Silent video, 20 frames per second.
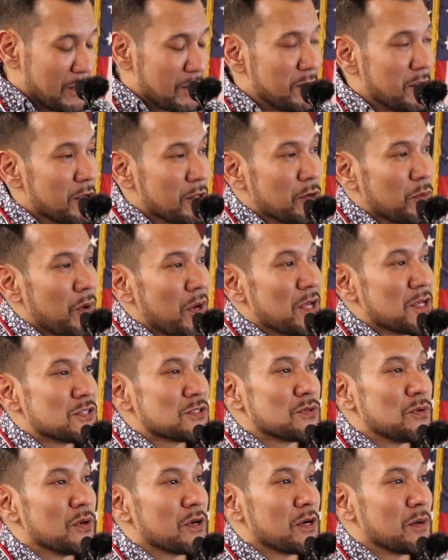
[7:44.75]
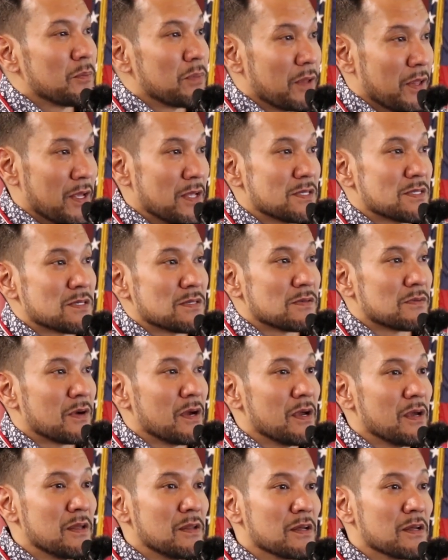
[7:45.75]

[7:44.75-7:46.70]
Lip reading: The other way is through a complaint, right?